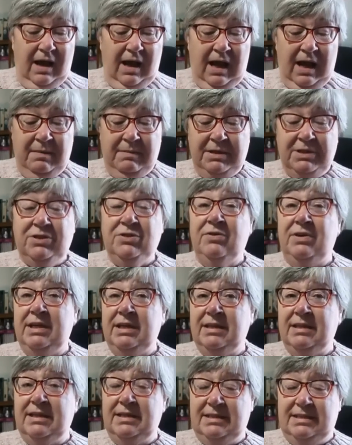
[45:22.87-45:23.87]
I'm
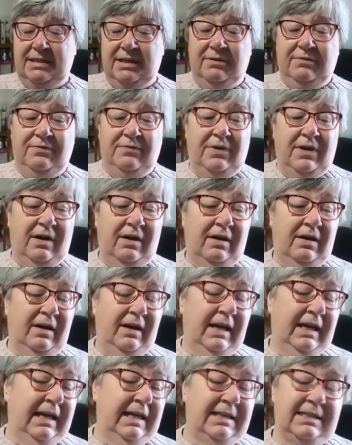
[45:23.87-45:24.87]
enjoying this so
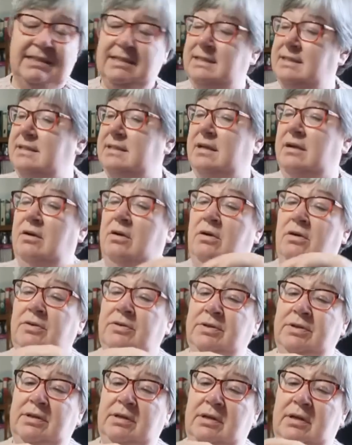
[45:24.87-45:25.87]
far. It's
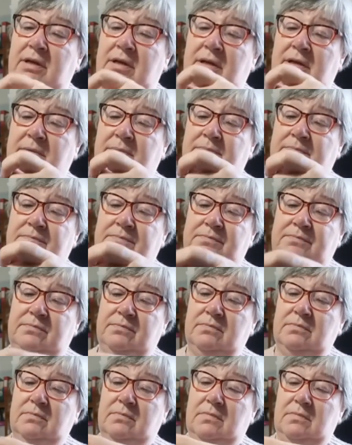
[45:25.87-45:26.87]
on
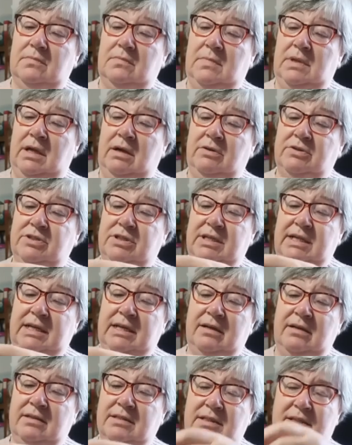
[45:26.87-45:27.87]
large
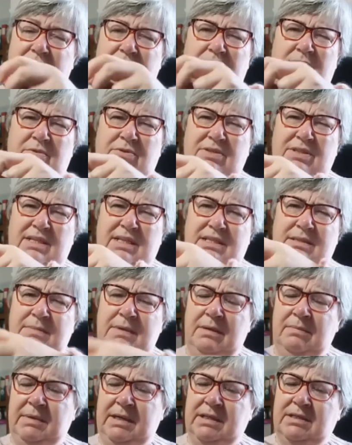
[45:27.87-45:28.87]
needles. I think I'm on
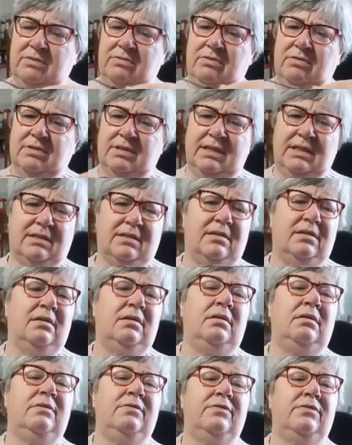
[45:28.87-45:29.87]
6mm or
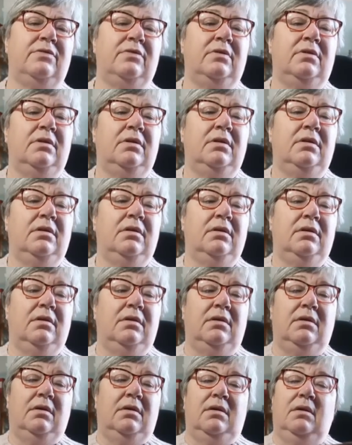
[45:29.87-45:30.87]
6.5.
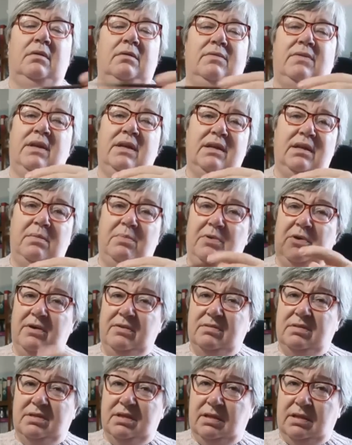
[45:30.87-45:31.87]
They're Knit
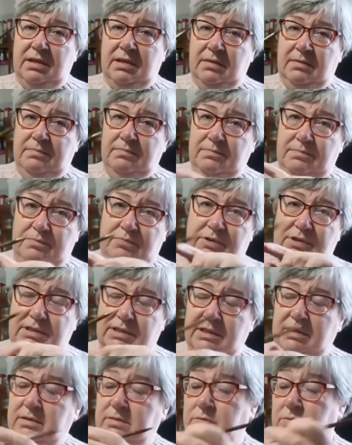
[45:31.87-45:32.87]
Pros, so the
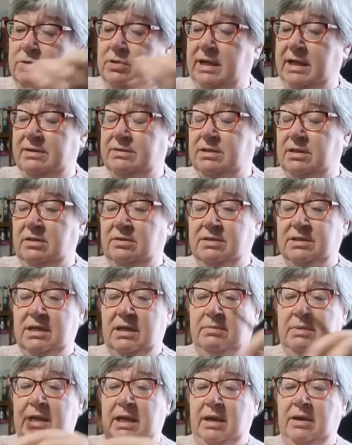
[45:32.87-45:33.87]
printing has worn out a long
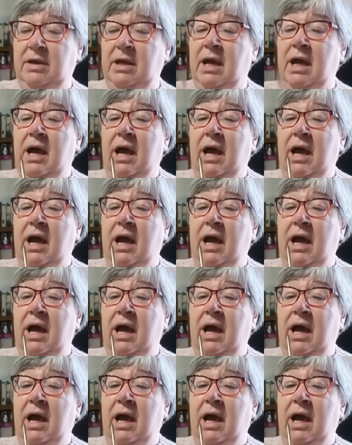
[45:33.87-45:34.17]
time ago.